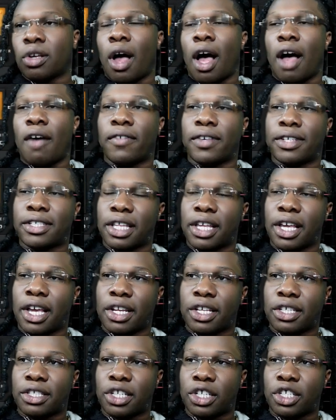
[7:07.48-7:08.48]
So
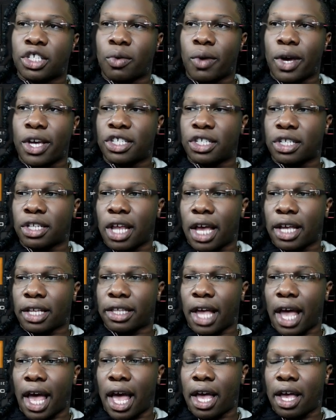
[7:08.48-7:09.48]
obviously in a
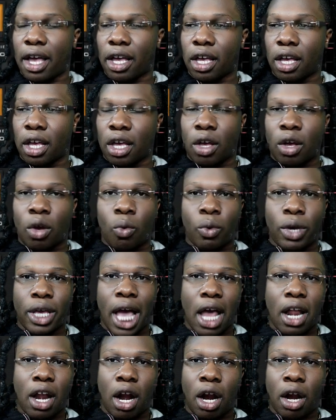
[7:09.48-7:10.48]
situation like that,
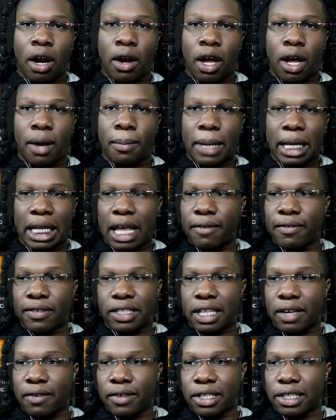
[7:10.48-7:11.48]
we got our
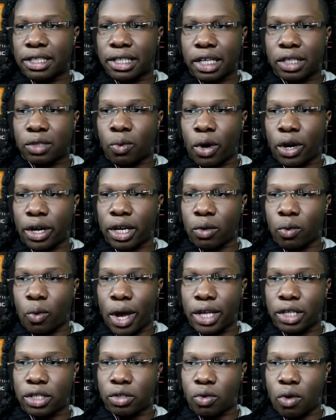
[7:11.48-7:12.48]
1176
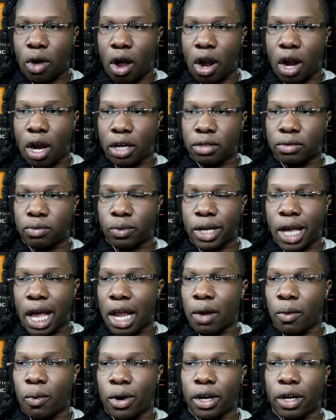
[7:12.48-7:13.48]
working way too hard.
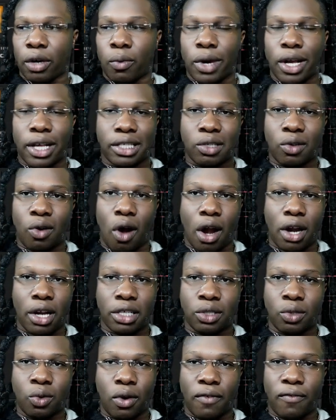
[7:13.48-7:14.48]
We got it working way too
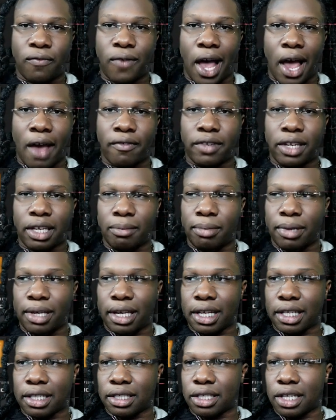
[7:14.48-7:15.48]
hard. It's doing 5
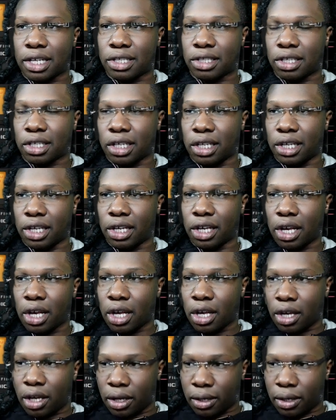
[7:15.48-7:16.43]
dB consistently.